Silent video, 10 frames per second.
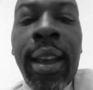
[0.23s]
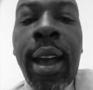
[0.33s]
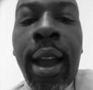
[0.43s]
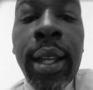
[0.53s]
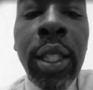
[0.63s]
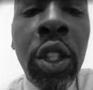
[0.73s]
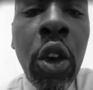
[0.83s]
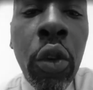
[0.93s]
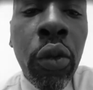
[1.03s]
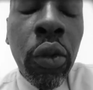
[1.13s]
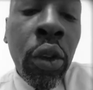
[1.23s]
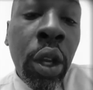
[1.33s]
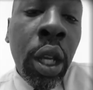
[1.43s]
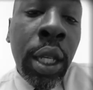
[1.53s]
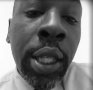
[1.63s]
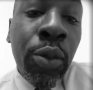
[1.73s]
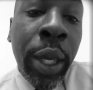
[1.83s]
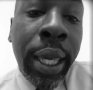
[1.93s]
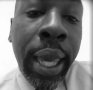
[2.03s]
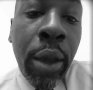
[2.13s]
All right, so this
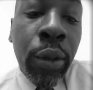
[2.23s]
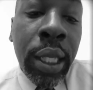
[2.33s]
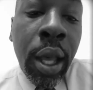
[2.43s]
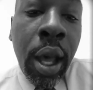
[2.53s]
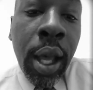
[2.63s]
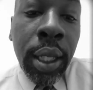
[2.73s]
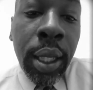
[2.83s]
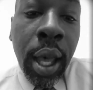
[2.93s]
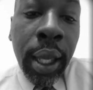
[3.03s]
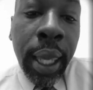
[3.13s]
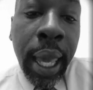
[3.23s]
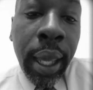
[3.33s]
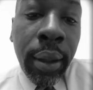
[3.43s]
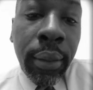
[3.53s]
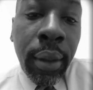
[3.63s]
weekend was the All Star game,